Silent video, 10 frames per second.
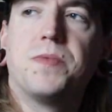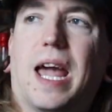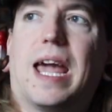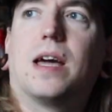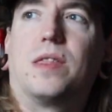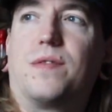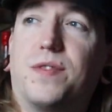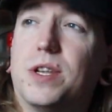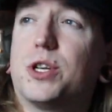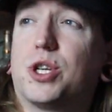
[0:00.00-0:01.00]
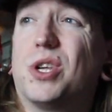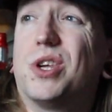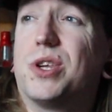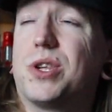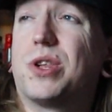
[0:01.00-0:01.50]
And the finish
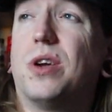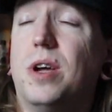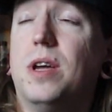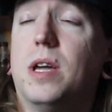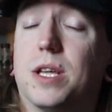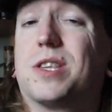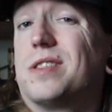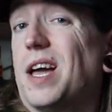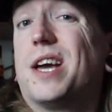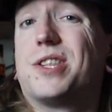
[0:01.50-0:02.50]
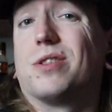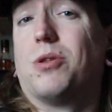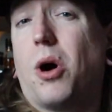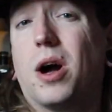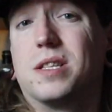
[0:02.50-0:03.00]
it's a nice,
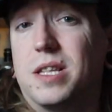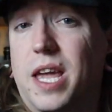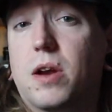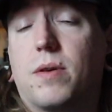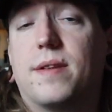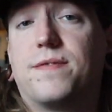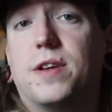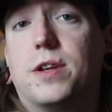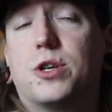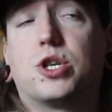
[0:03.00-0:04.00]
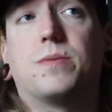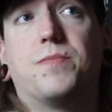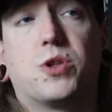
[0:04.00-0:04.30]
long, lingering finish.